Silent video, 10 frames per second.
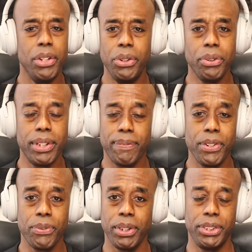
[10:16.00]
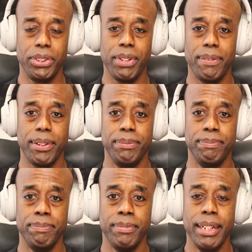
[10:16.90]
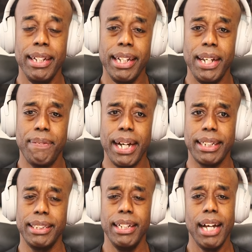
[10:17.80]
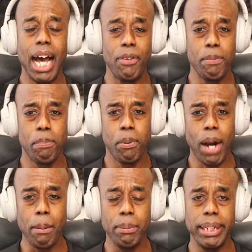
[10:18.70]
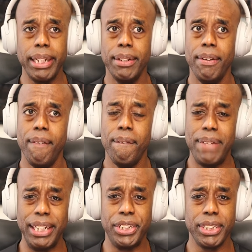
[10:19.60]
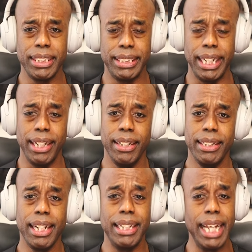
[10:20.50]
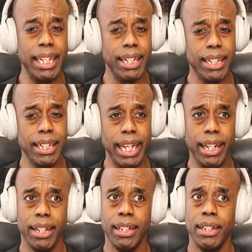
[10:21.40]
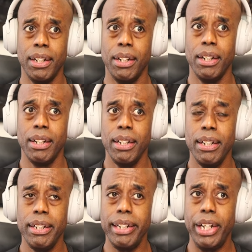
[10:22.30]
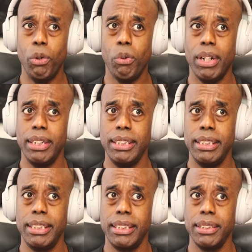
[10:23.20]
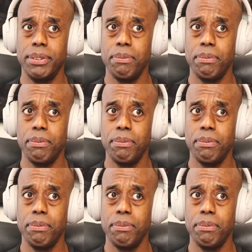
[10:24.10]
No difference whatsoever. In fact, I would probably venture to say that at the end of the day, it was